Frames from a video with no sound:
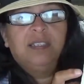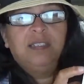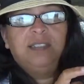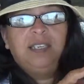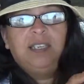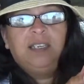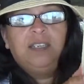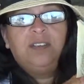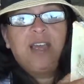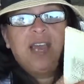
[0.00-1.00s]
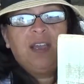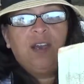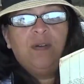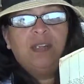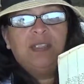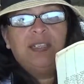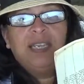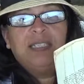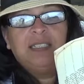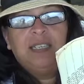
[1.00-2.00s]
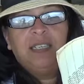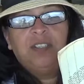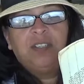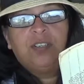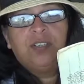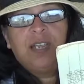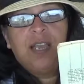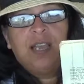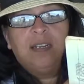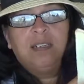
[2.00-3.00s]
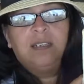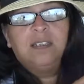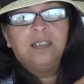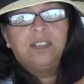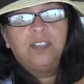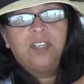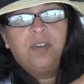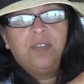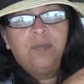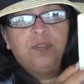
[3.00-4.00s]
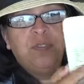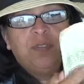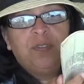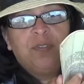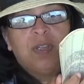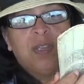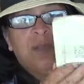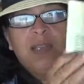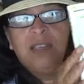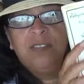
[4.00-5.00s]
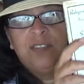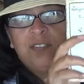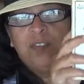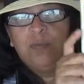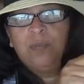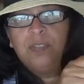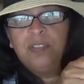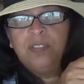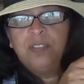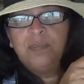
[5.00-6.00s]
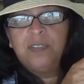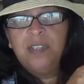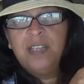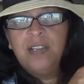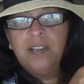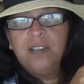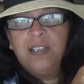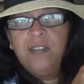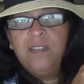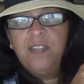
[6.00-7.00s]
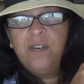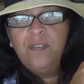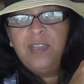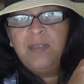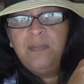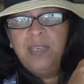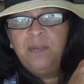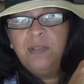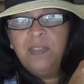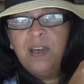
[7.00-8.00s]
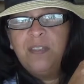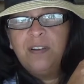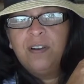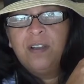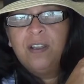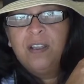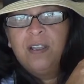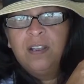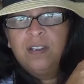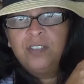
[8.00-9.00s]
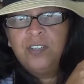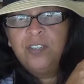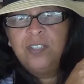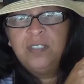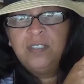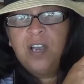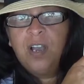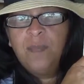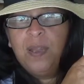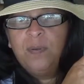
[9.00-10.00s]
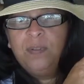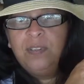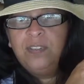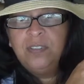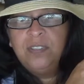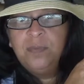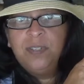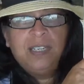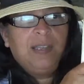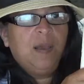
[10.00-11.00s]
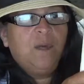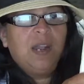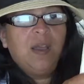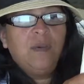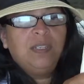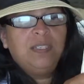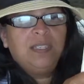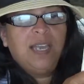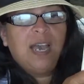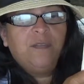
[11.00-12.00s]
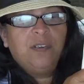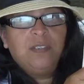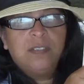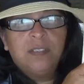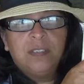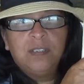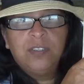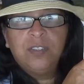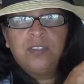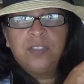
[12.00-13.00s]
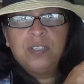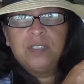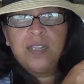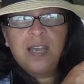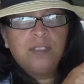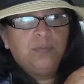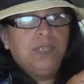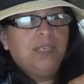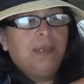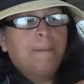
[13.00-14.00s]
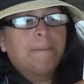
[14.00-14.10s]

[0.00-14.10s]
See, you can't go into the SDA Church and show them truth, because there's no religious liberty there, even though they meet with other churches and talk about religious liberty. And when I went to the Adventist church this last week